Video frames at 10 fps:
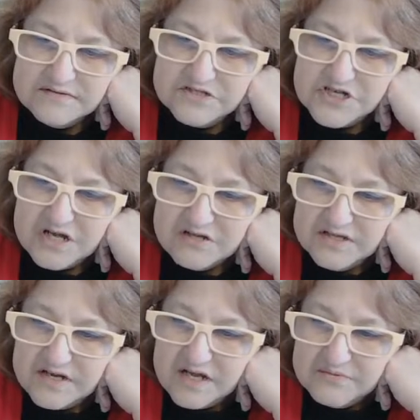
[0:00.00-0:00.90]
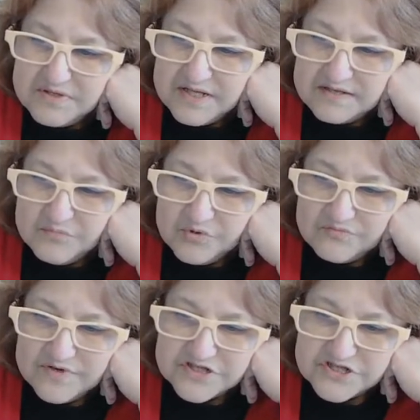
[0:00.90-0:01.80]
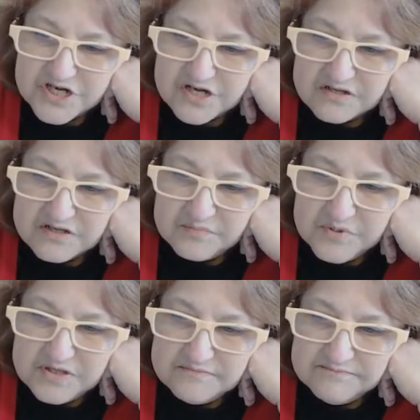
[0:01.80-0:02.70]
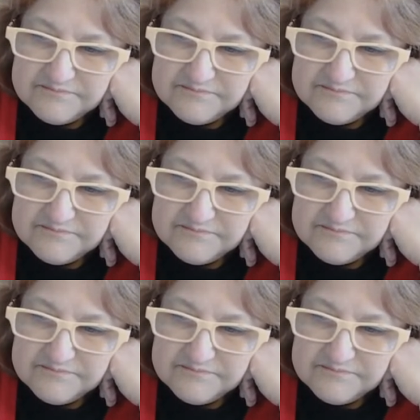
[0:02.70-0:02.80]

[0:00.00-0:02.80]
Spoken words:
The chocolate, I would like more rich chocolate, but